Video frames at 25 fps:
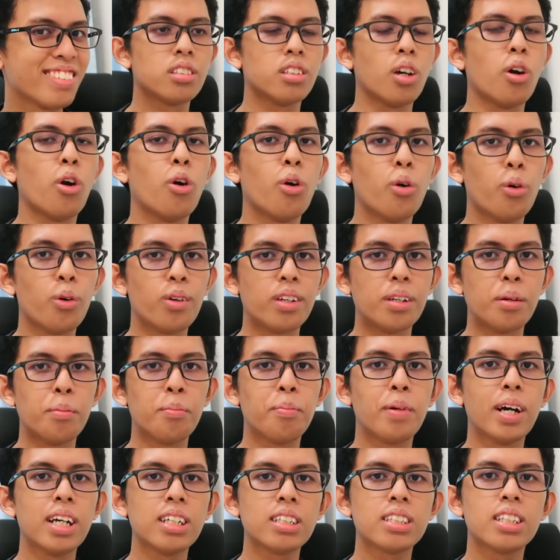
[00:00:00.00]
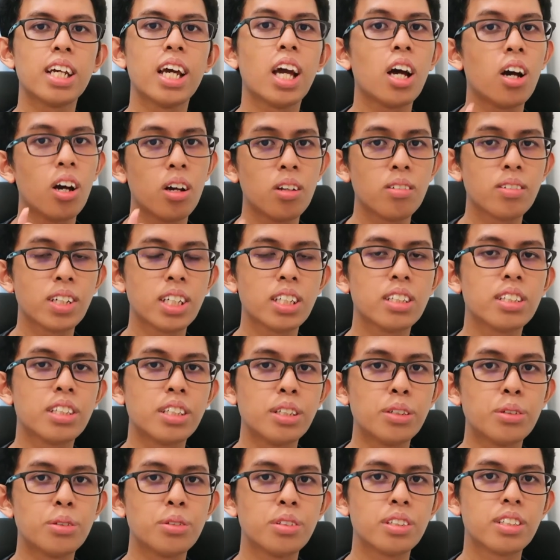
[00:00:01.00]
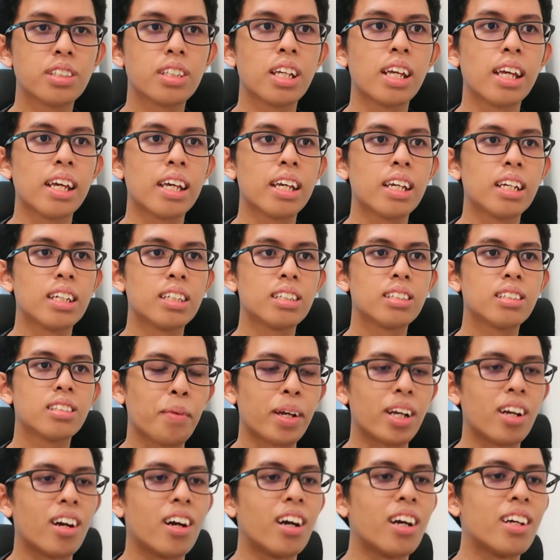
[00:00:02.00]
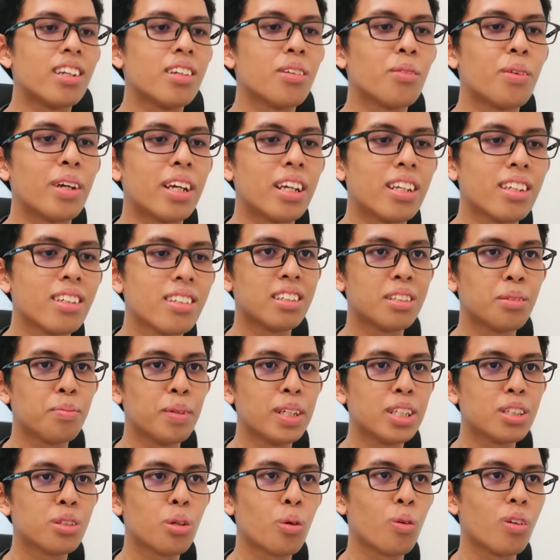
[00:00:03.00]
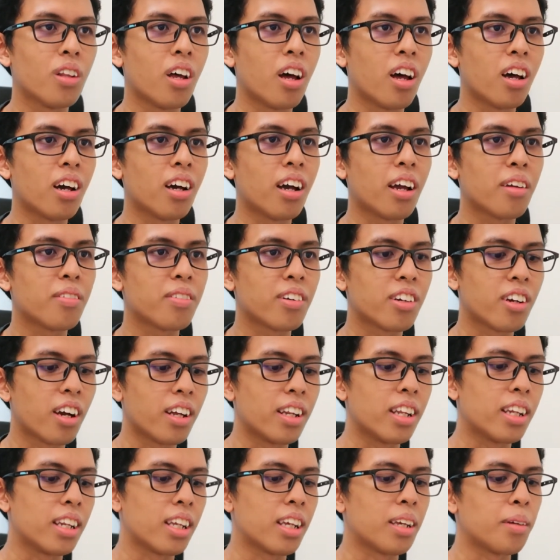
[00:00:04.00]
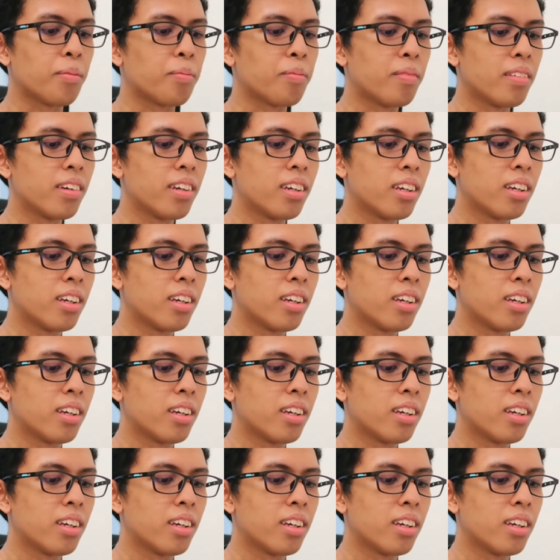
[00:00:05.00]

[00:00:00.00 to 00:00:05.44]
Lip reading: So the bus that I always use is, oh my god, wait, it's been so long, I forgot the name.